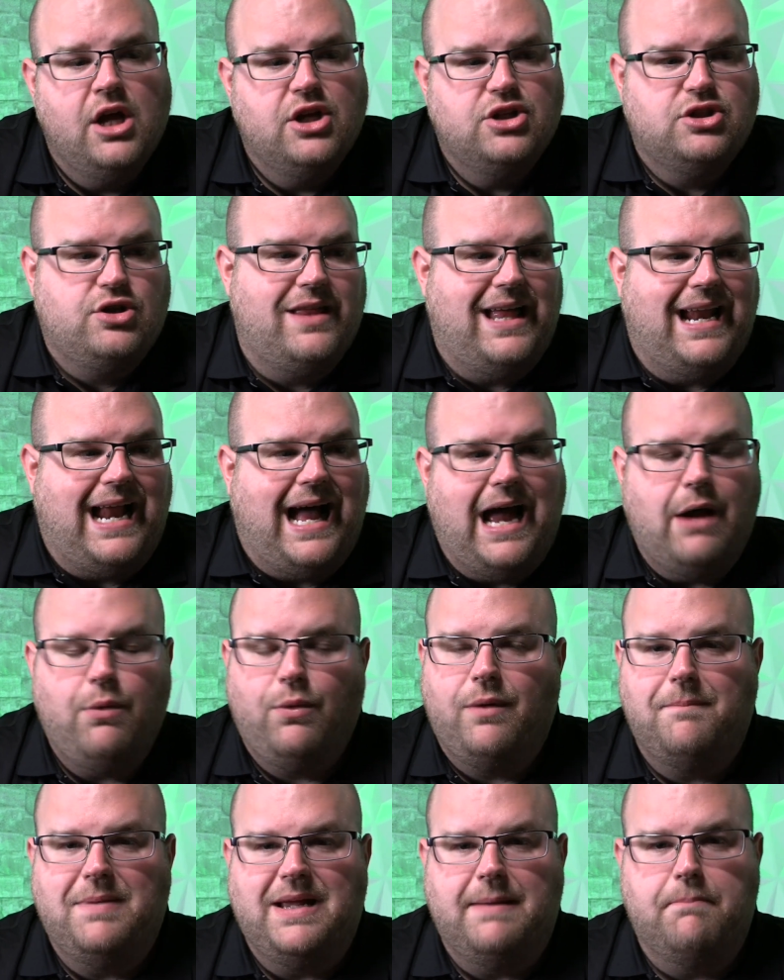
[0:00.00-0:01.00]
so that I
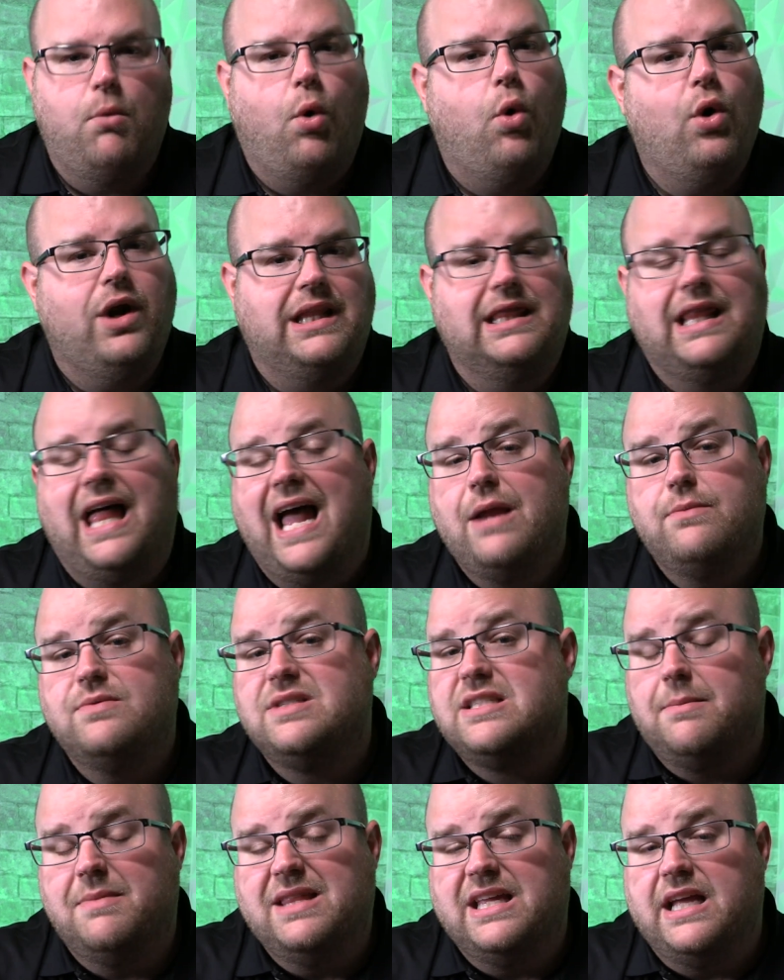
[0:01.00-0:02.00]
would be more in line
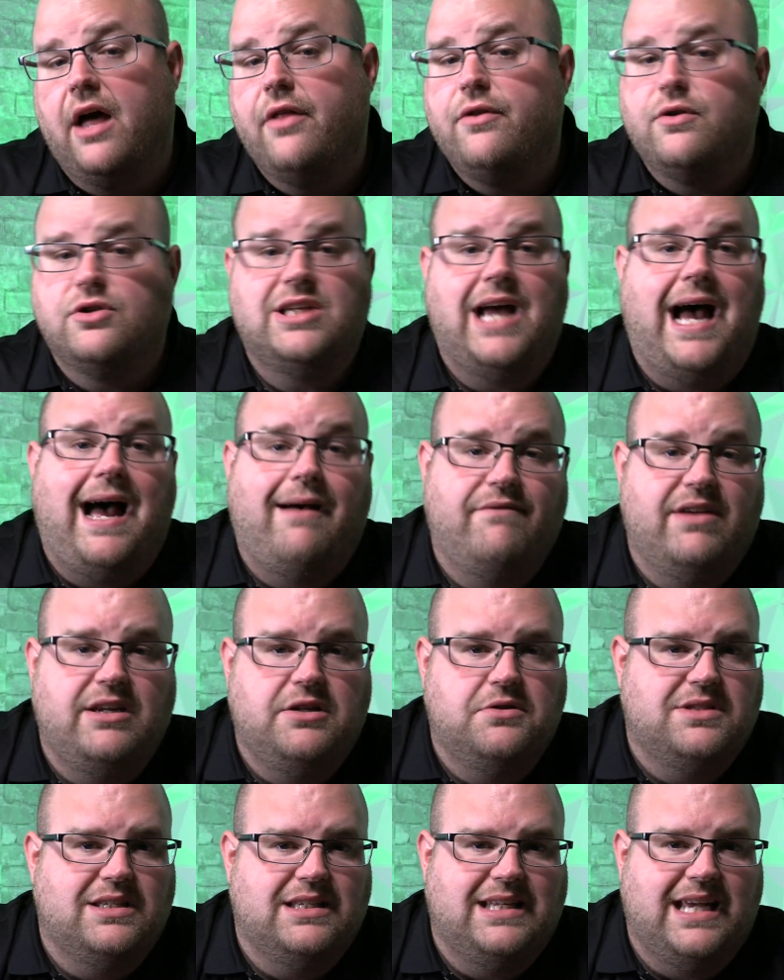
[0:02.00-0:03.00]
with some of the other top venues in